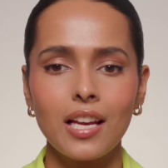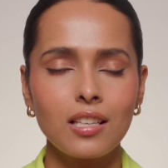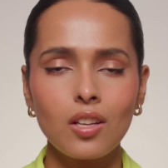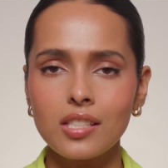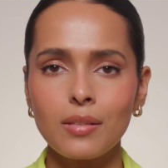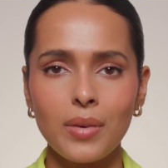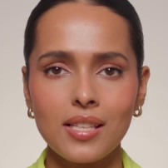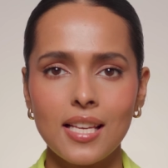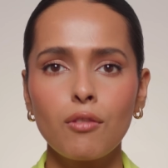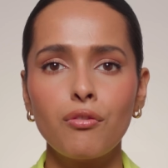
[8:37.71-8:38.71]
It looks
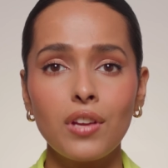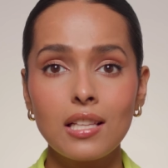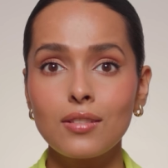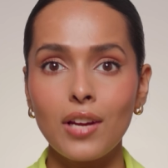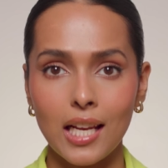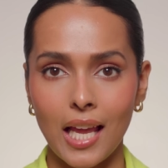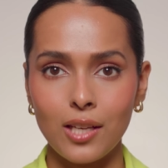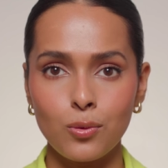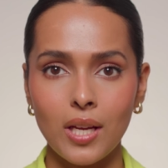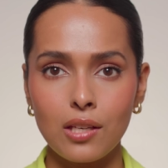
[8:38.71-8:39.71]
amazing, feels very
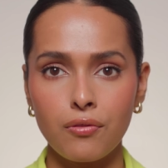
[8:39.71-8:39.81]
lightweight,